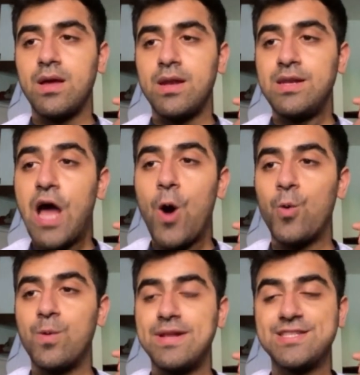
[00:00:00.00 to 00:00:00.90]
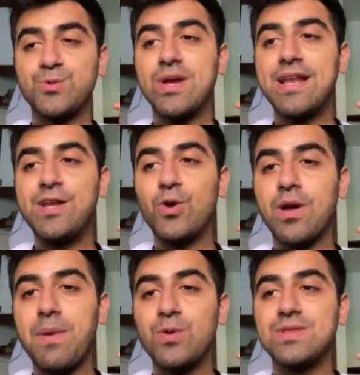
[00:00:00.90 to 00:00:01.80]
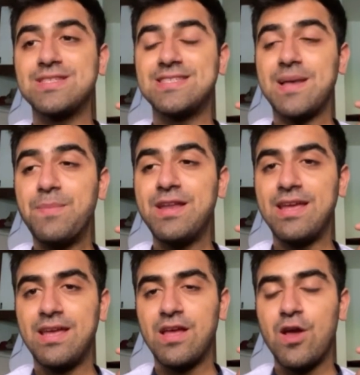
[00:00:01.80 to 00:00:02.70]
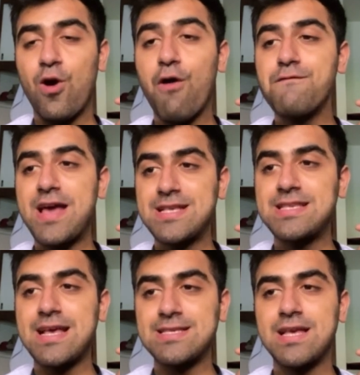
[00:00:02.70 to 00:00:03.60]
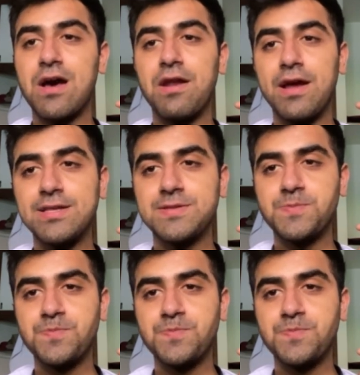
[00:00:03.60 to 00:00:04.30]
Now let's quickly talk about the summary of SSRIs.